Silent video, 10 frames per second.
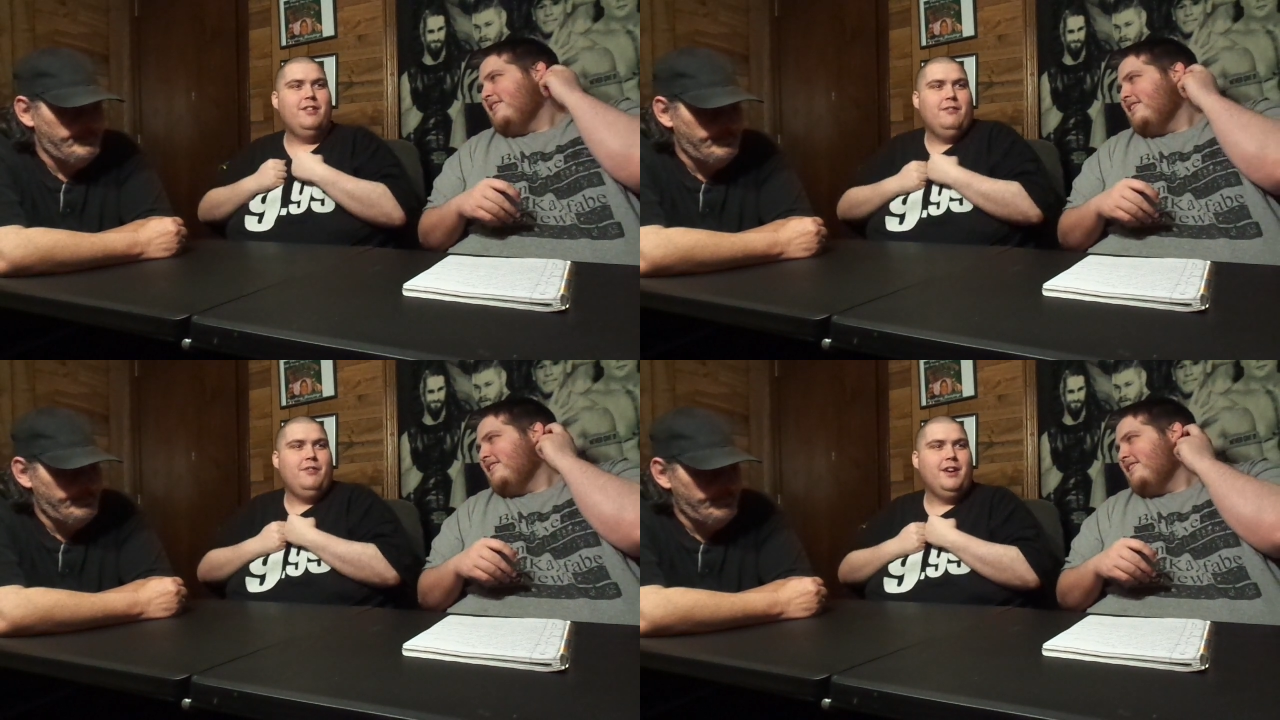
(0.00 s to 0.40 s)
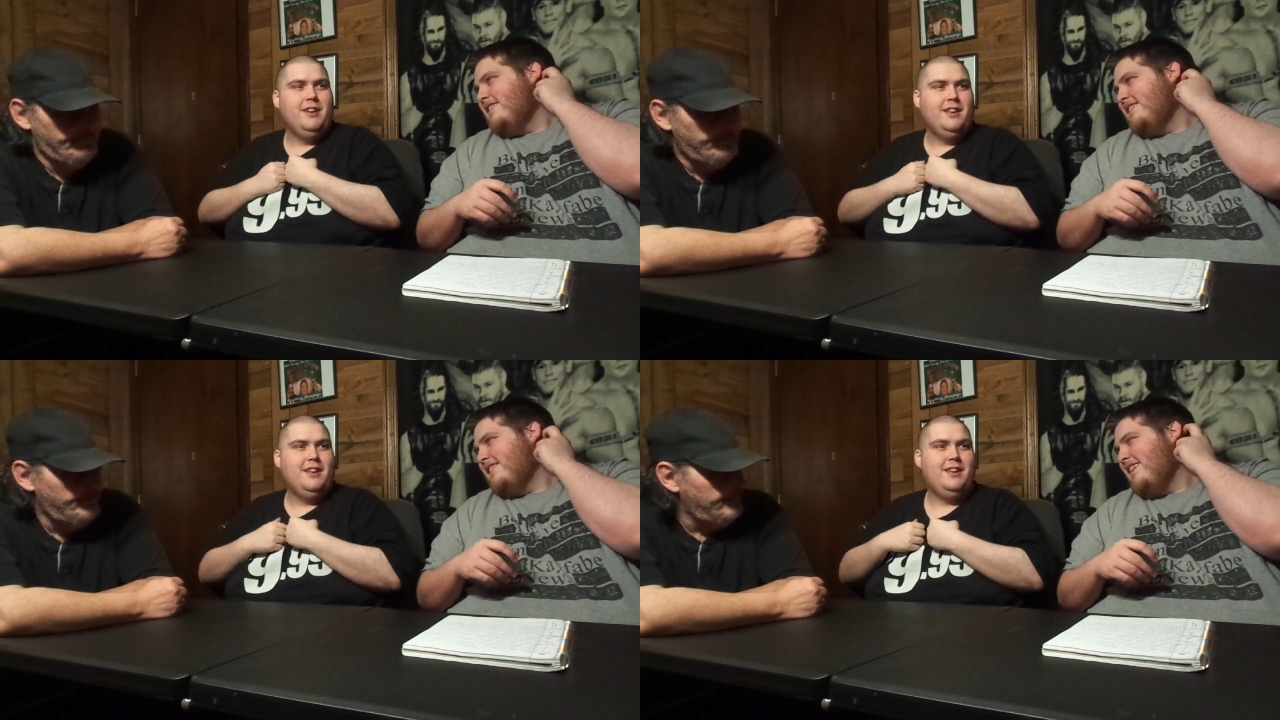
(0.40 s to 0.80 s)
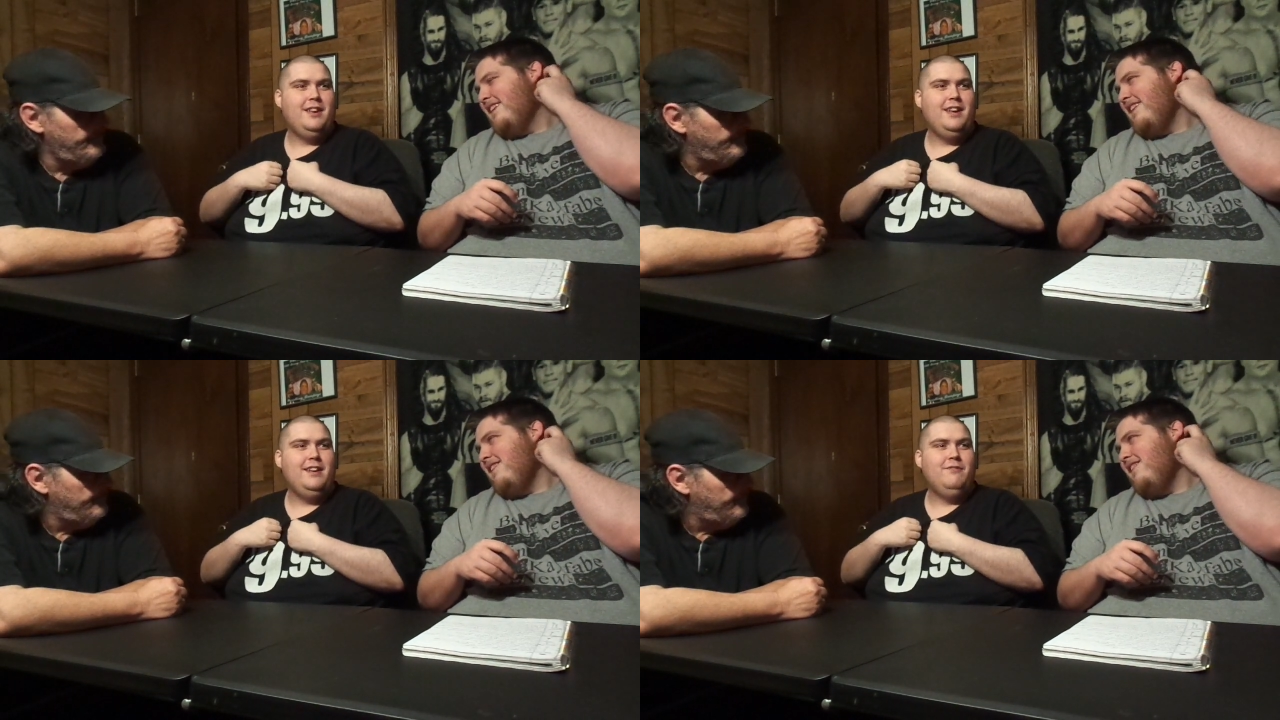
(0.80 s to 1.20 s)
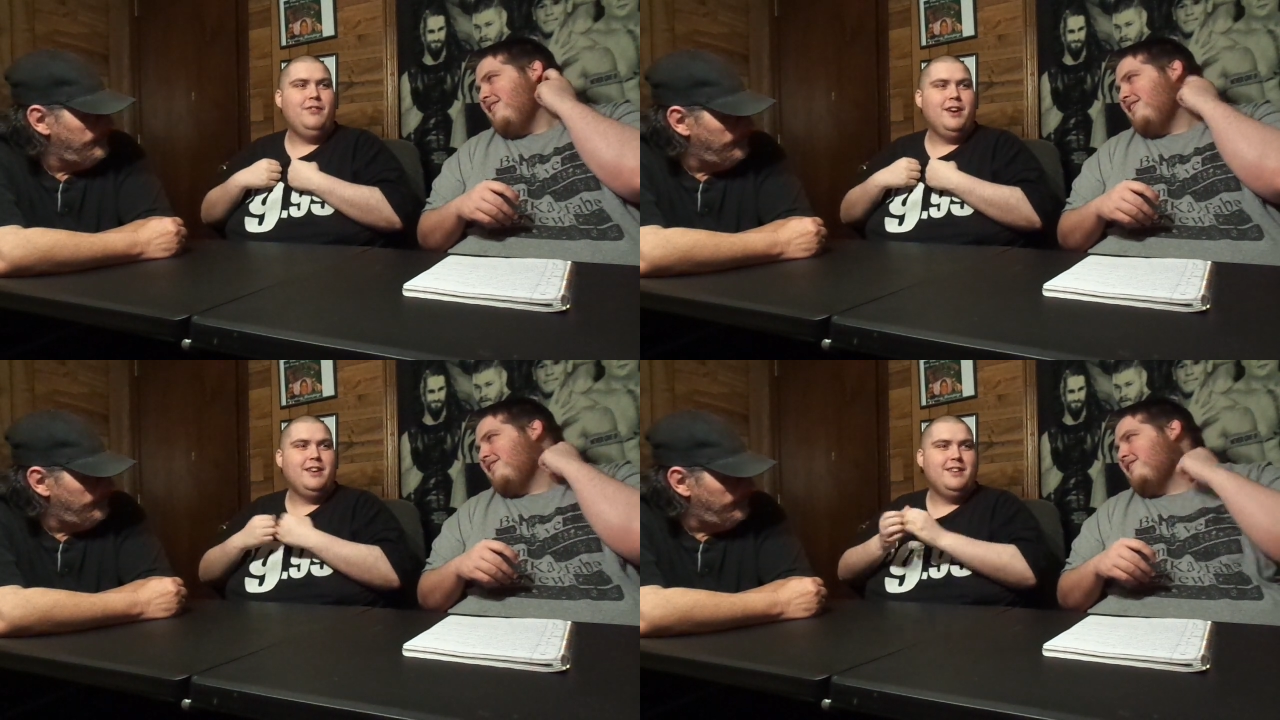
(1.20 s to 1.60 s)
Speaker 1: in their fucking,
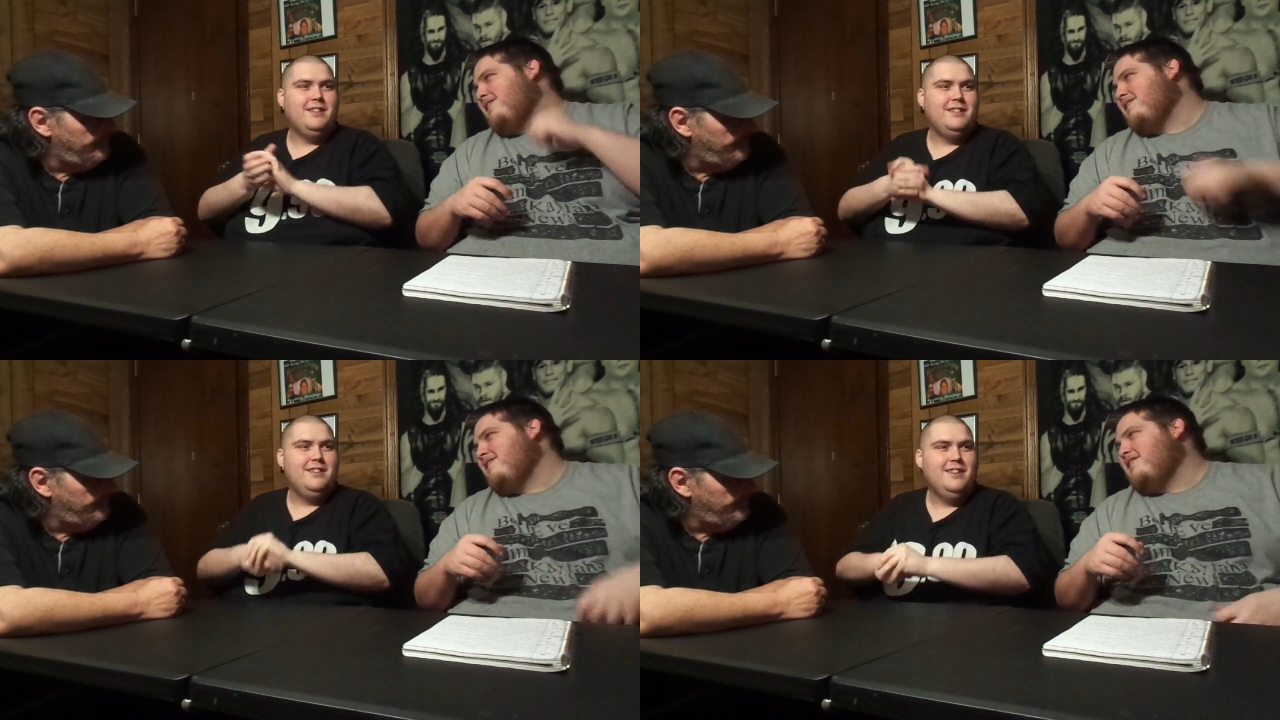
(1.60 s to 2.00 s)
fucking